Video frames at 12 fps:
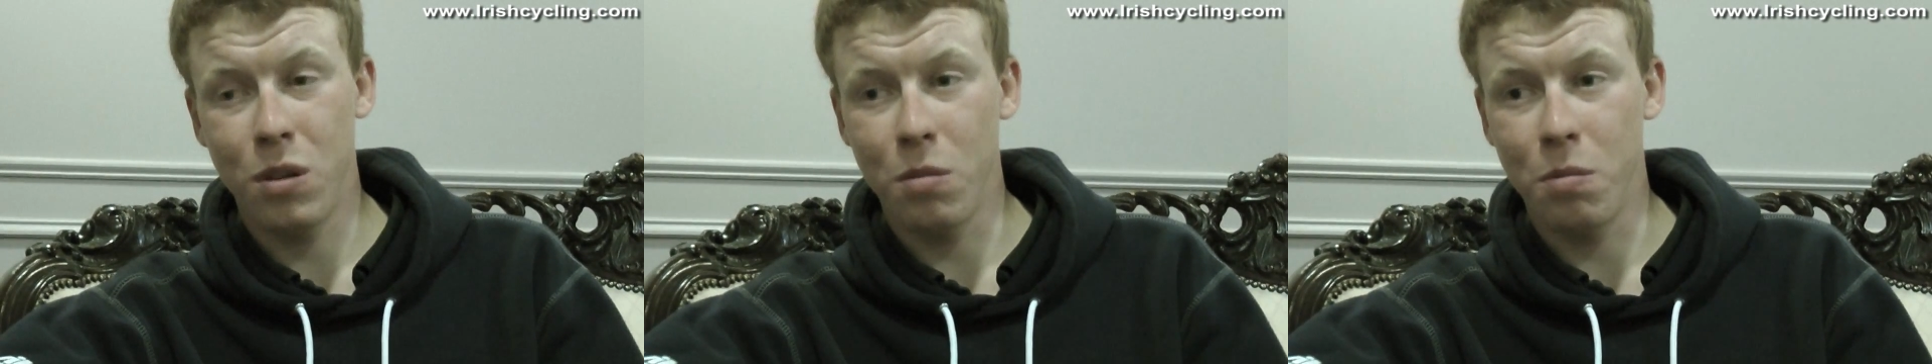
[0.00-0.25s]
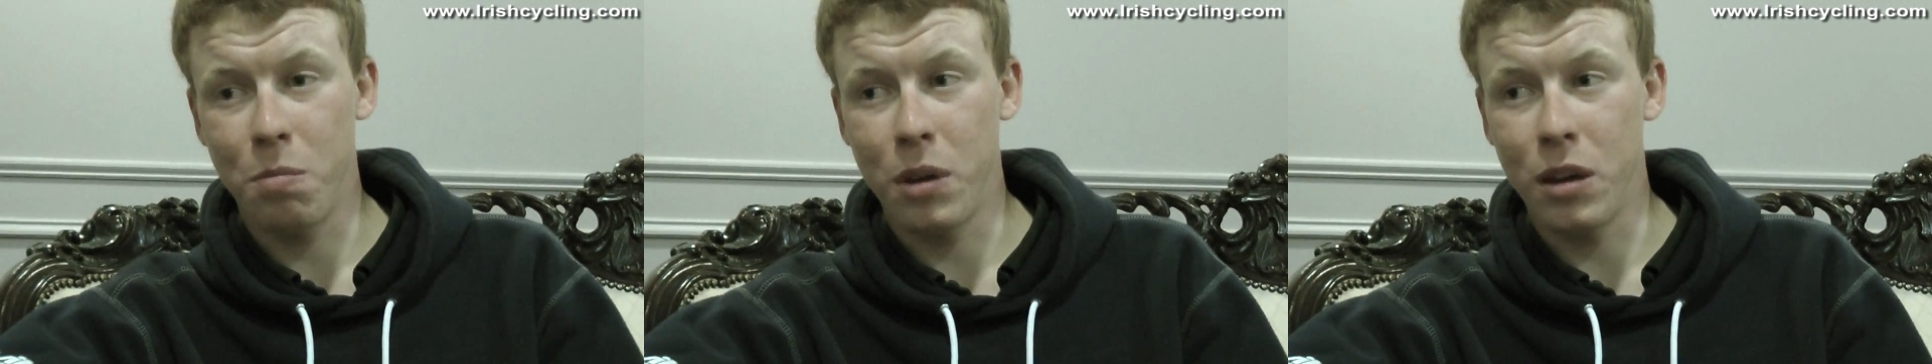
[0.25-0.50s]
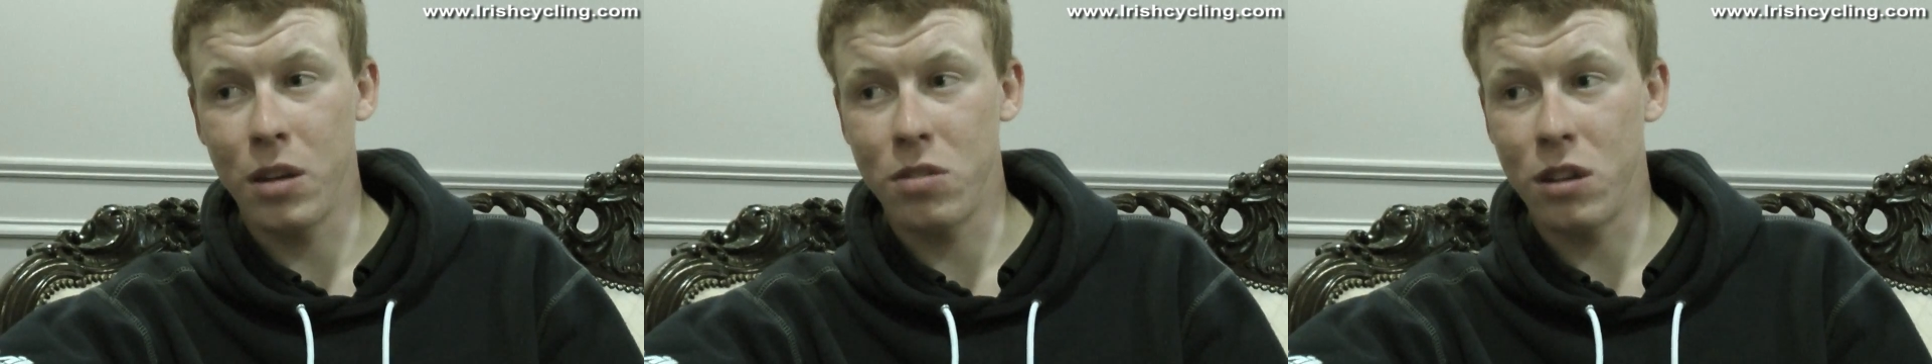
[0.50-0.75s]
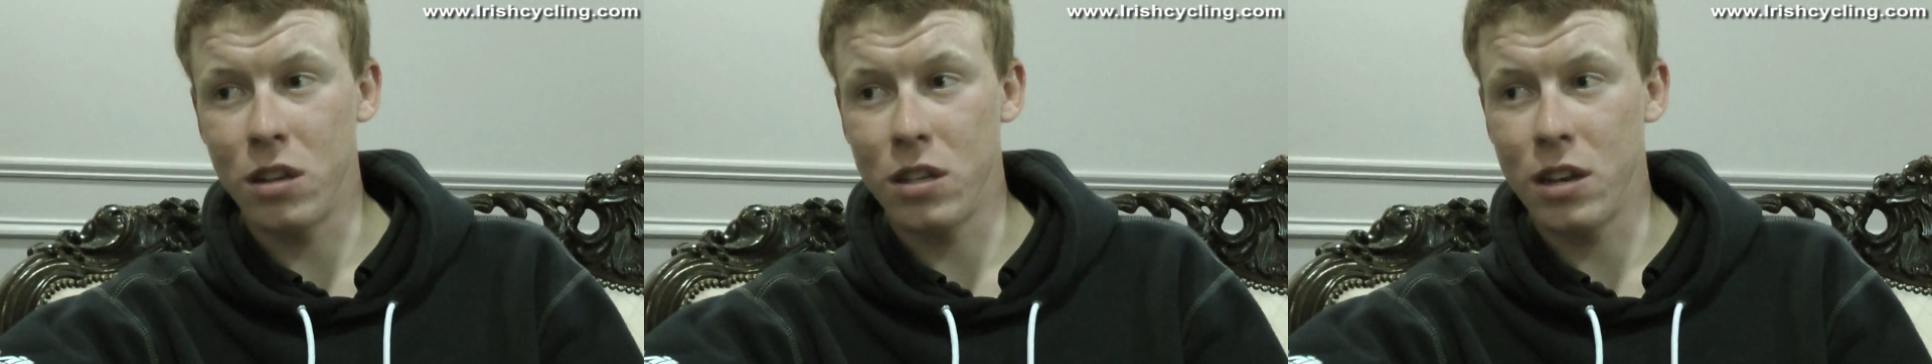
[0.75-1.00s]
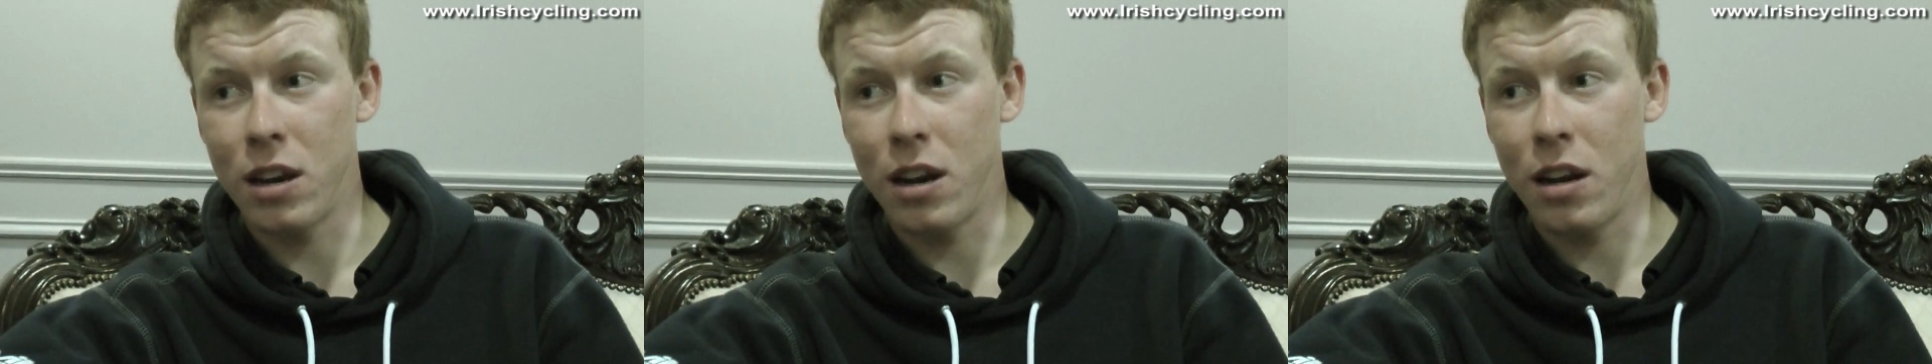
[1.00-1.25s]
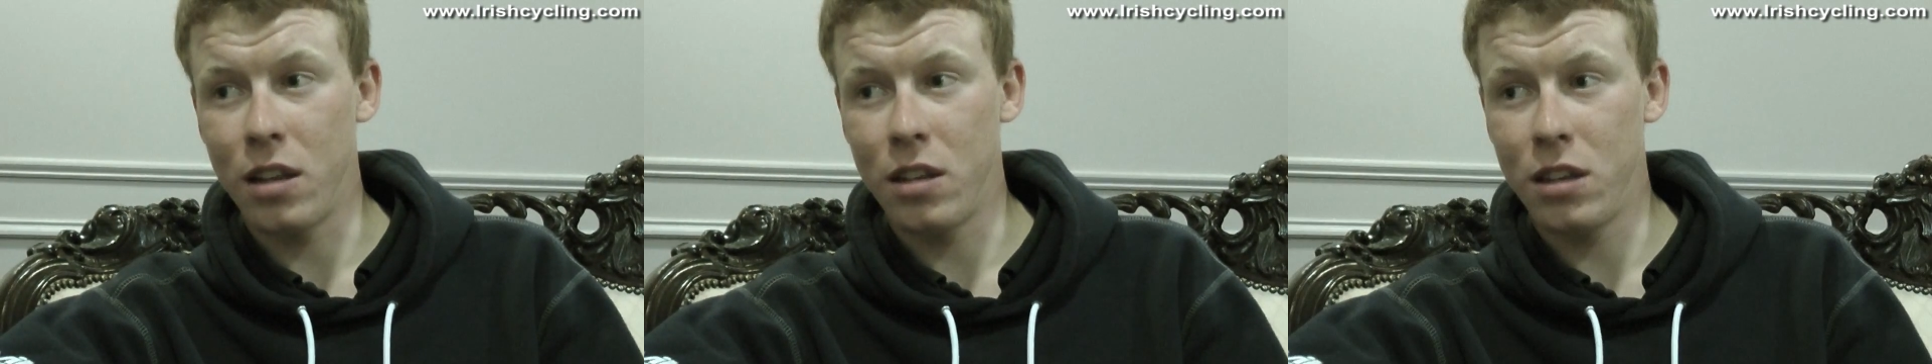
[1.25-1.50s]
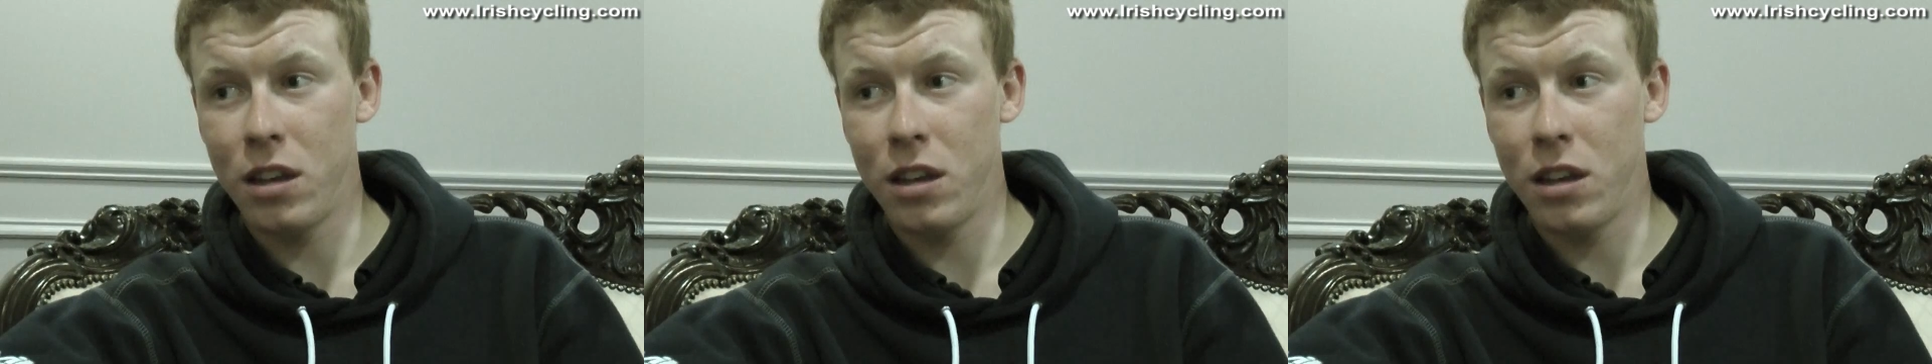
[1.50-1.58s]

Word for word: know, biggest race in Ireland.